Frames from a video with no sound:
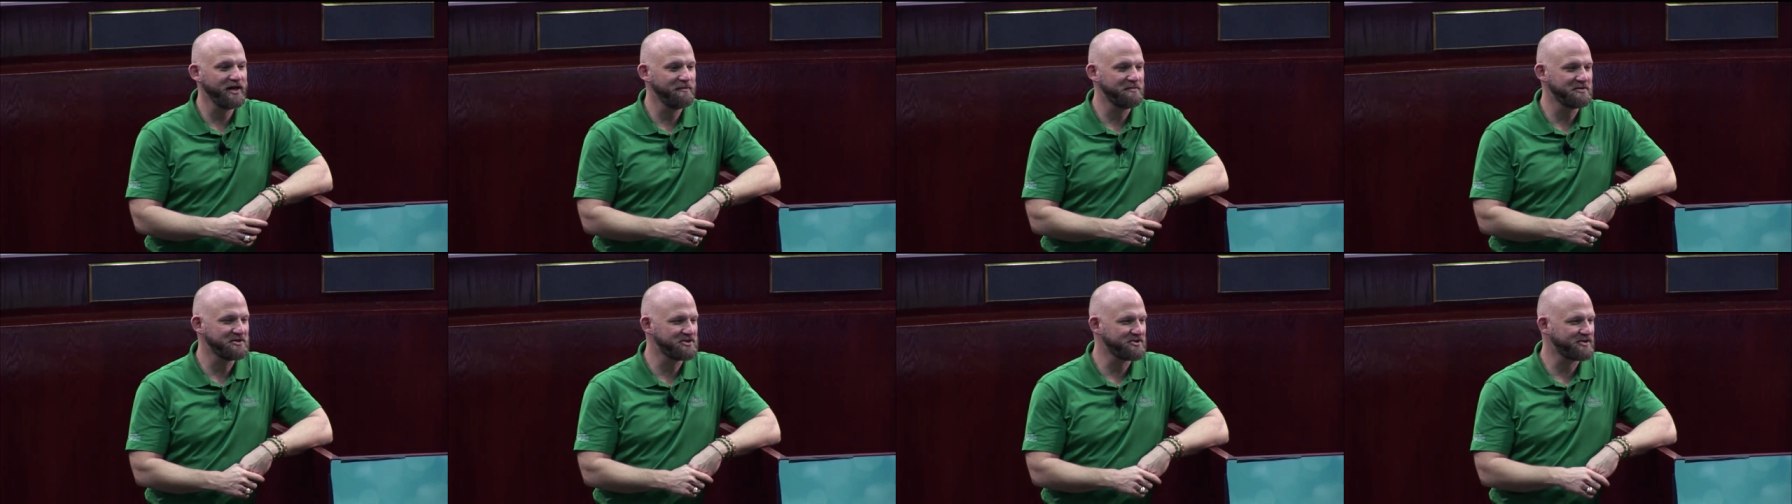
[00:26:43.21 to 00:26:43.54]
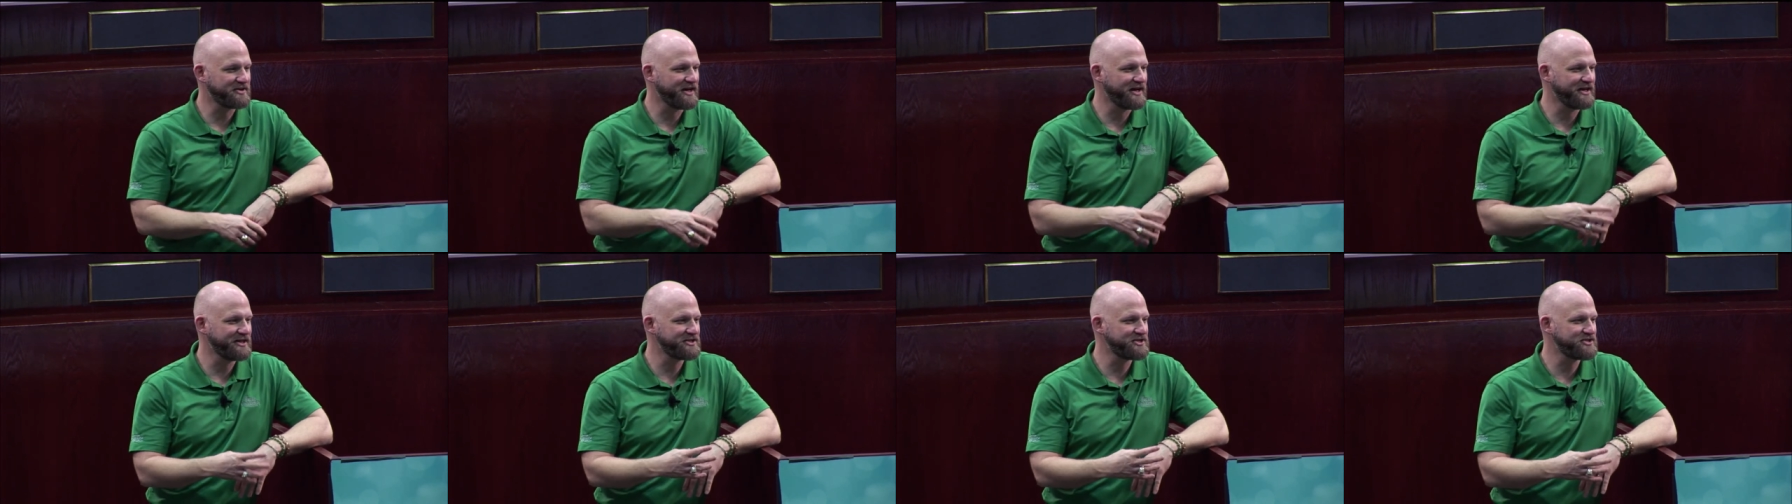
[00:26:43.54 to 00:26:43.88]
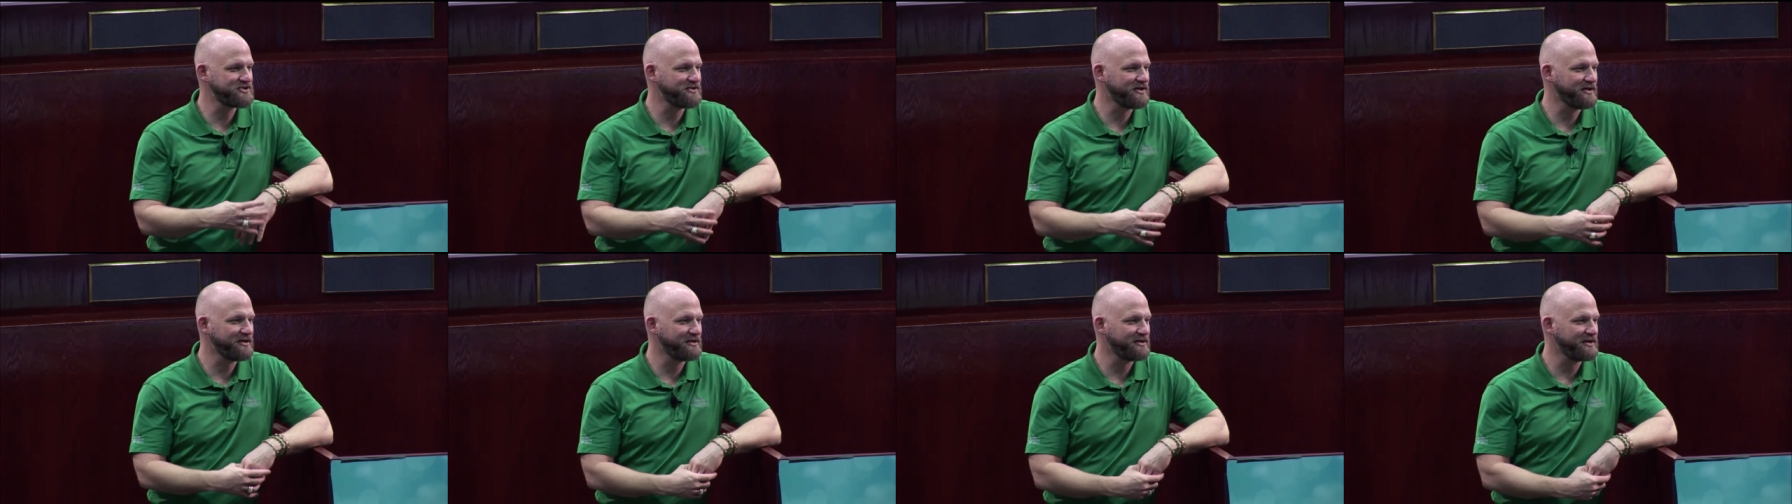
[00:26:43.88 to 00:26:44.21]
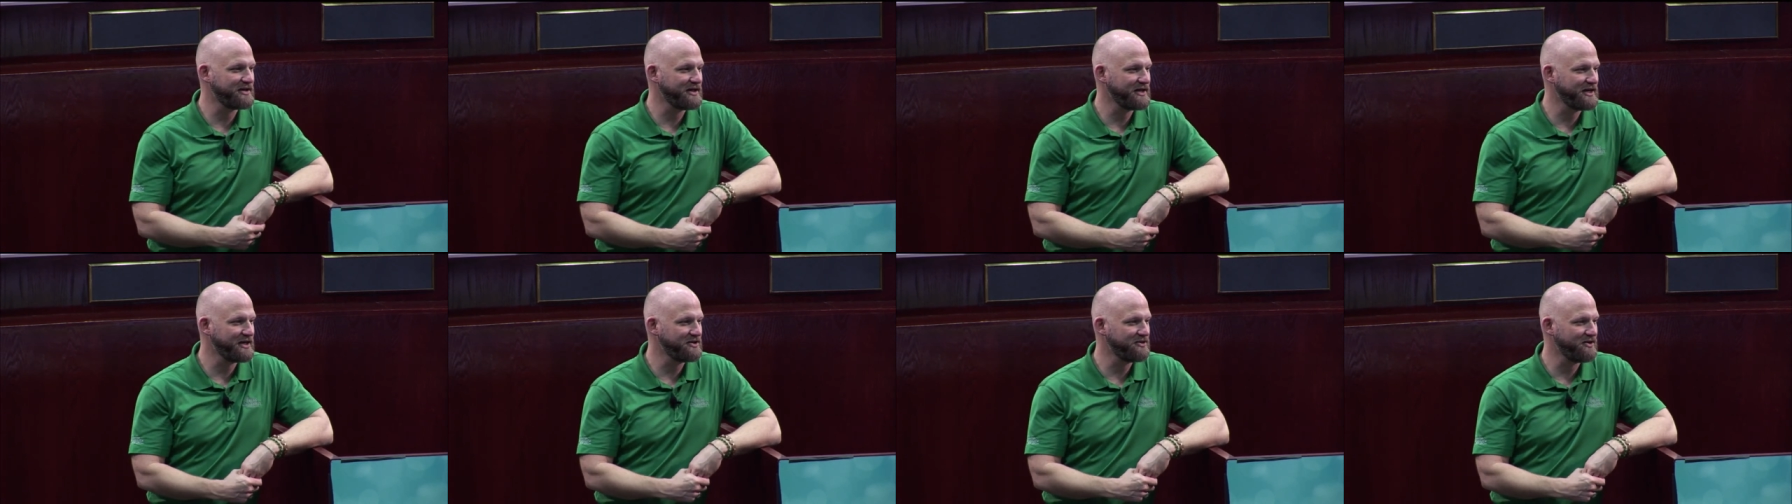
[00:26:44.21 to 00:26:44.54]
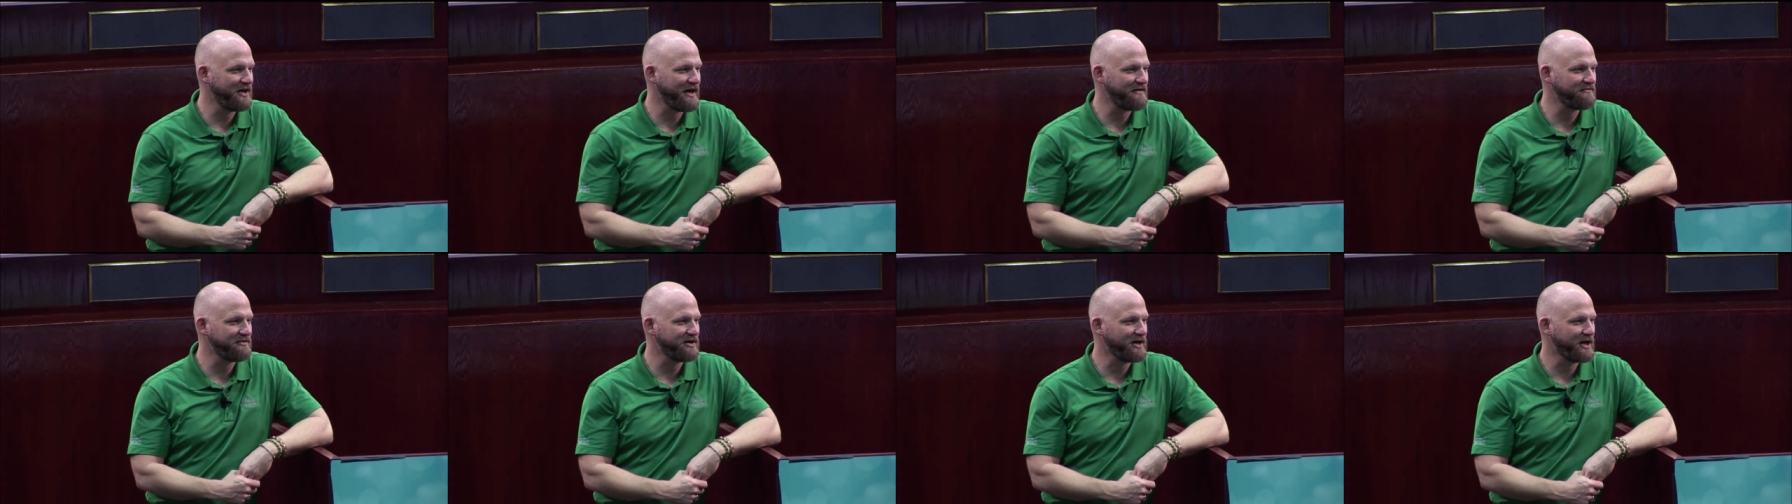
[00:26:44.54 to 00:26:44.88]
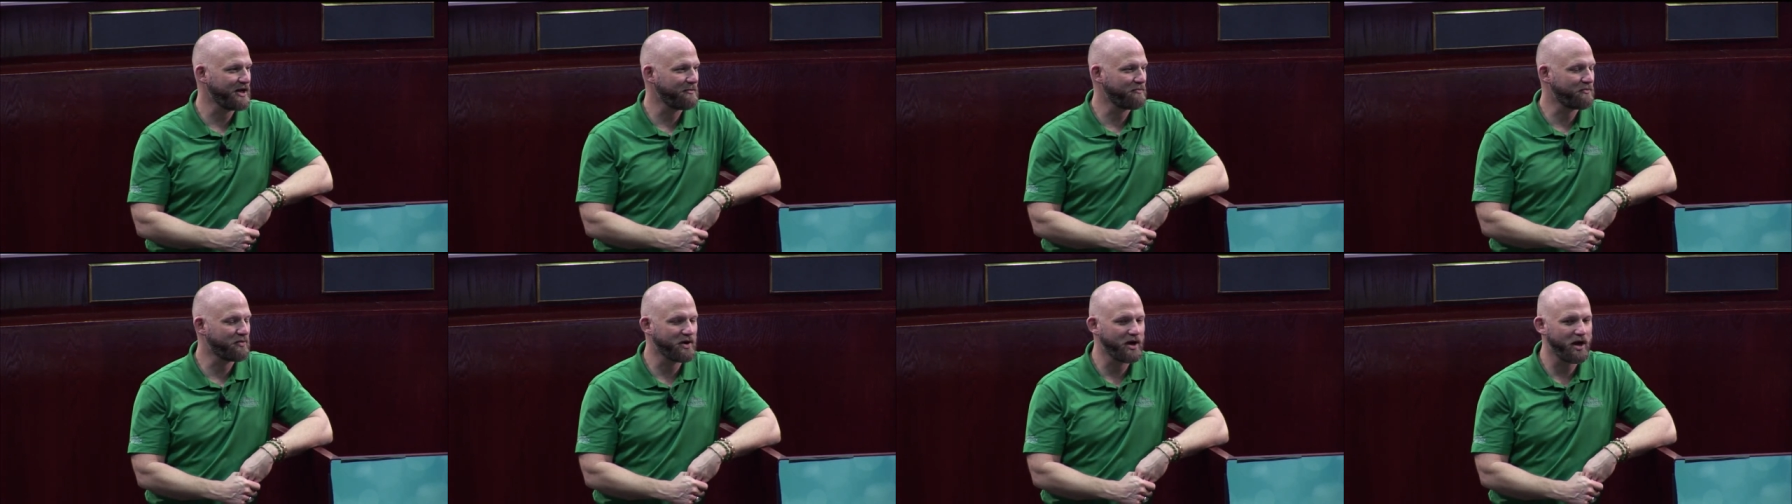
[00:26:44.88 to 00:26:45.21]
but you're kind of struggling and you have a lot
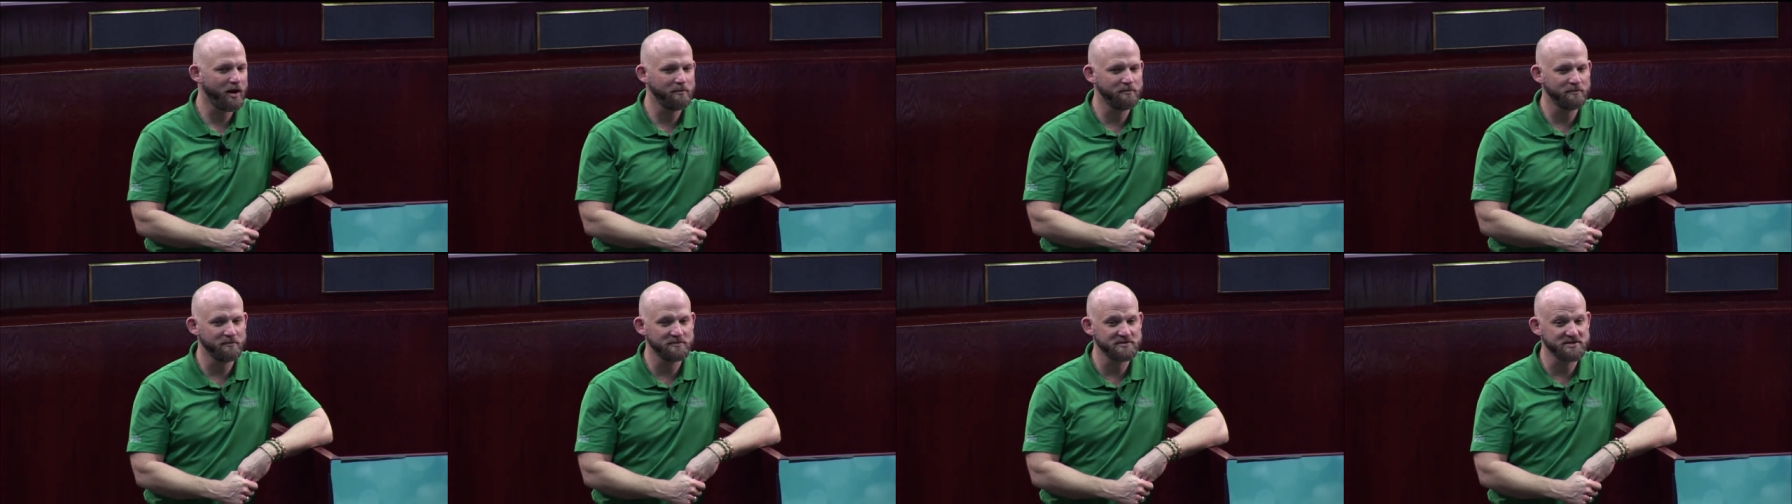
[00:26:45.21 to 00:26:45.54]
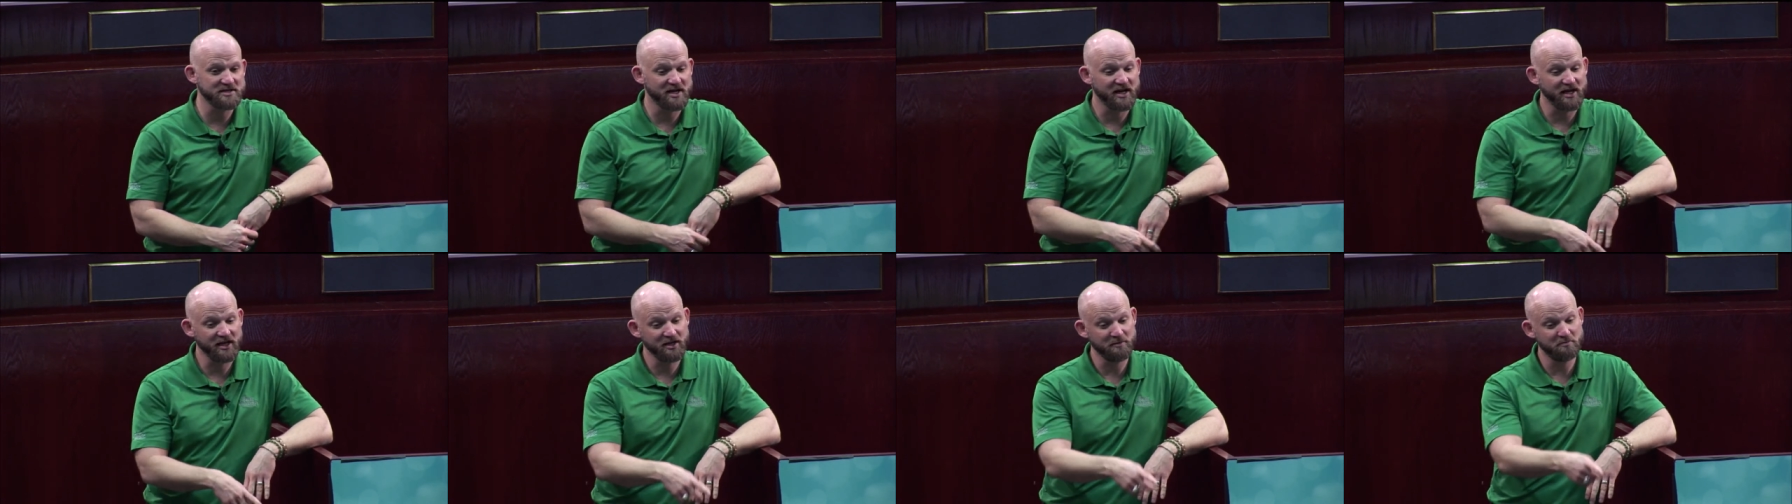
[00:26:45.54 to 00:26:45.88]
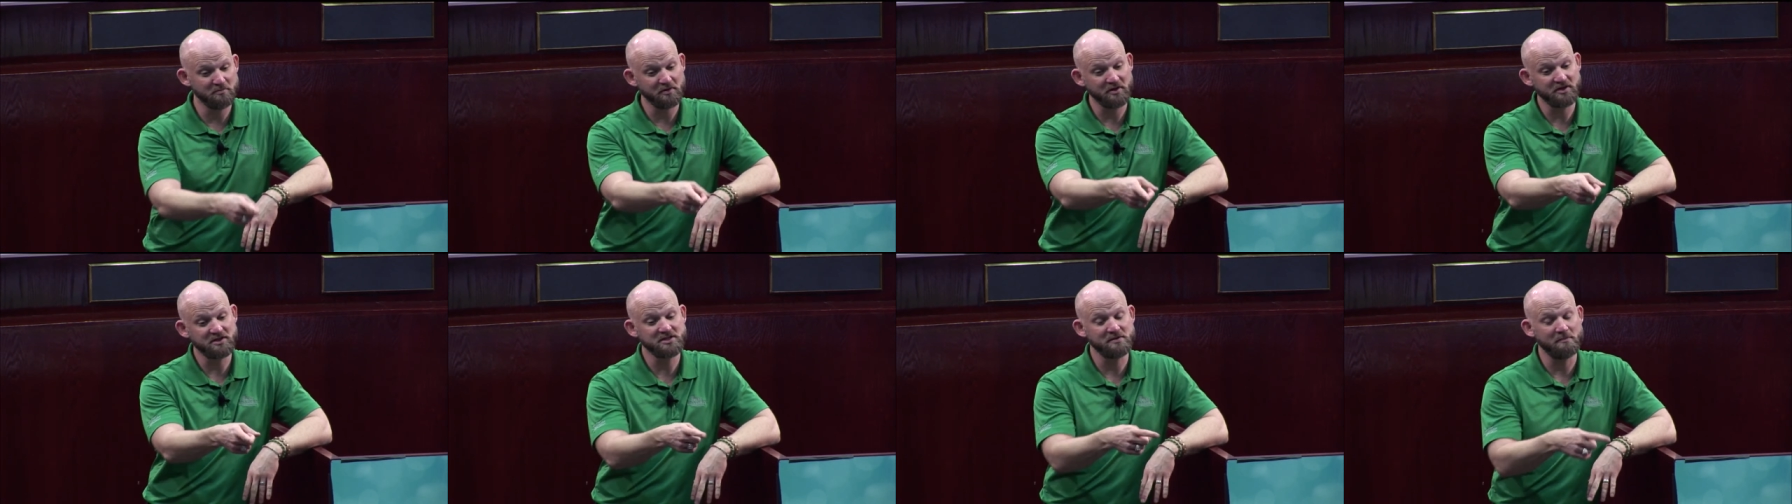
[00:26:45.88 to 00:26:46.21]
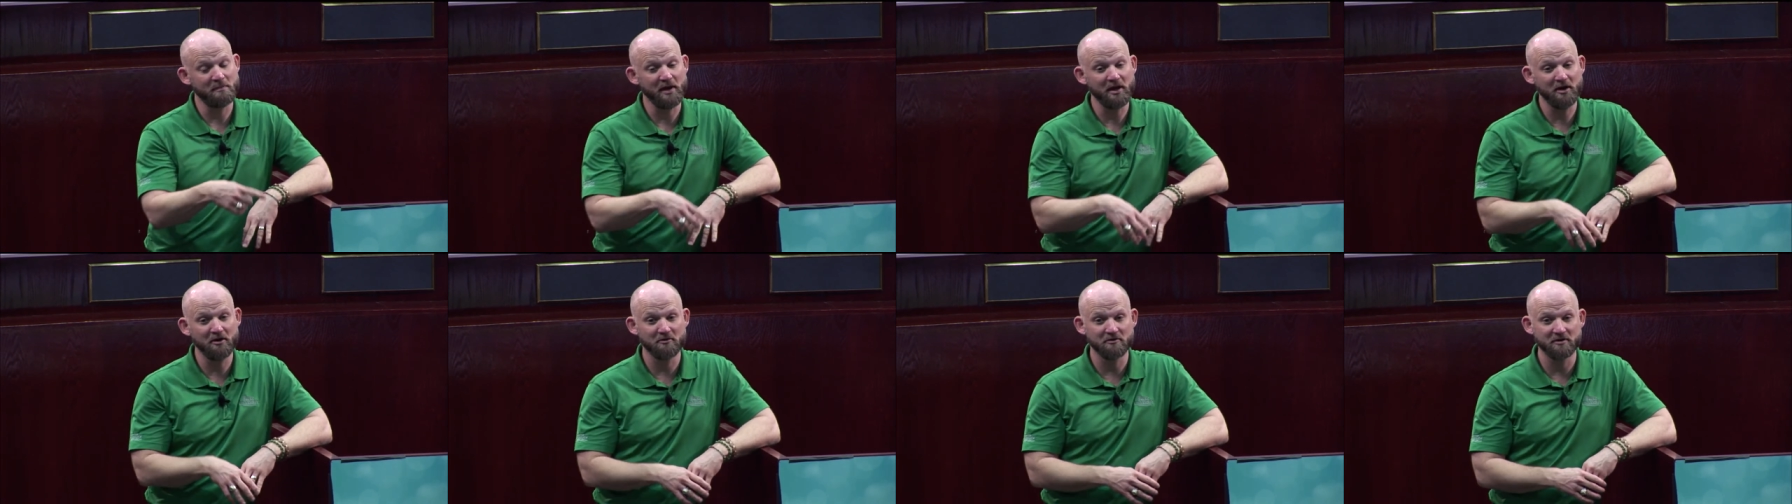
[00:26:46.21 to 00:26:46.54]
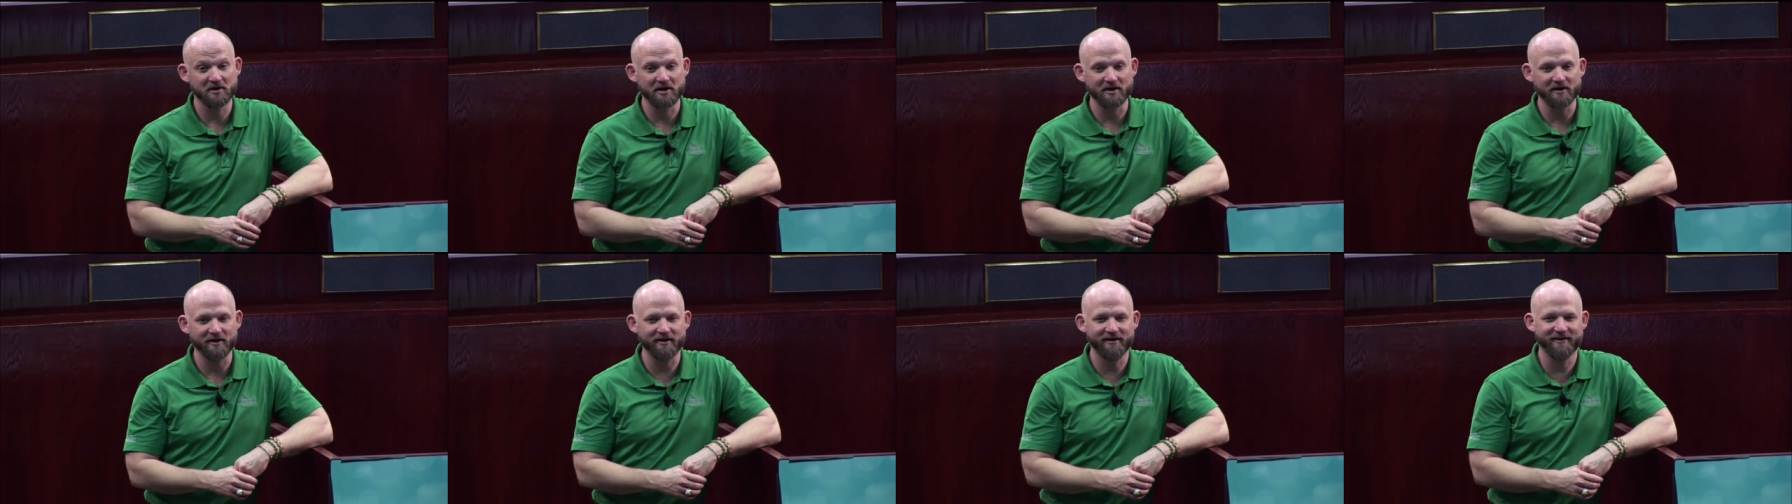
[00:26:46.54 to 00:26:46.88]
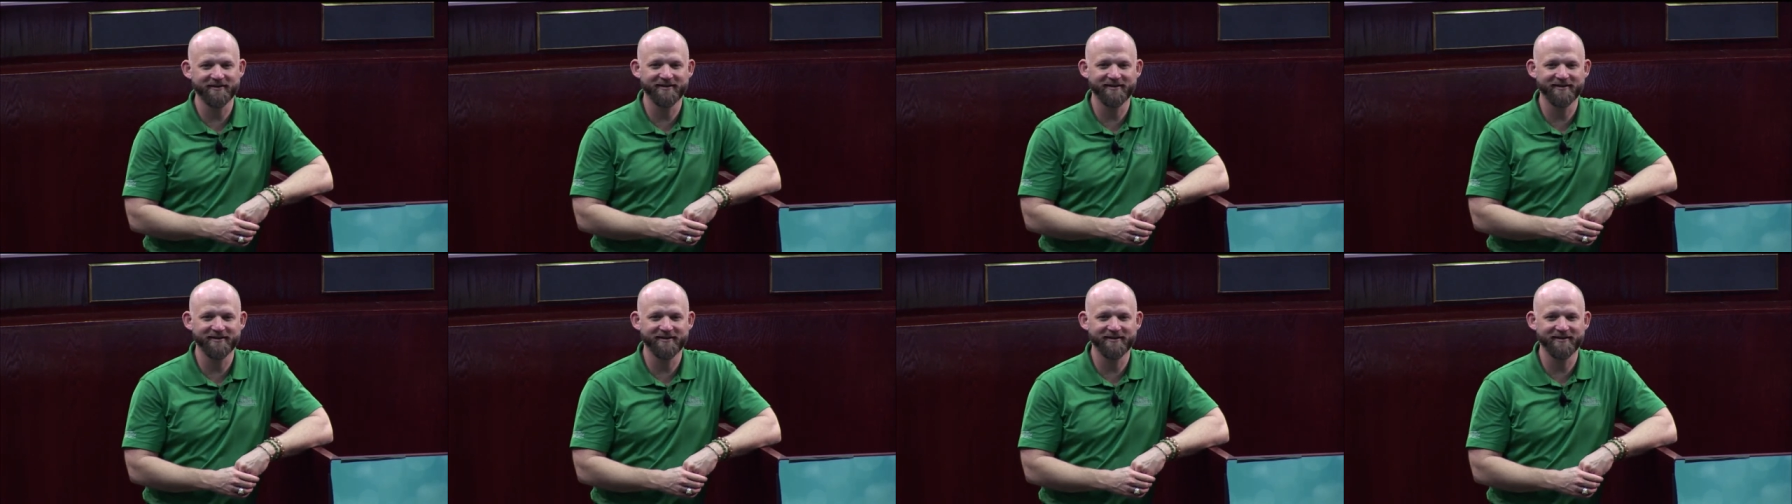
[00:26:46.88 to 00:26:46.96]
of problems, and I could put a tomato there.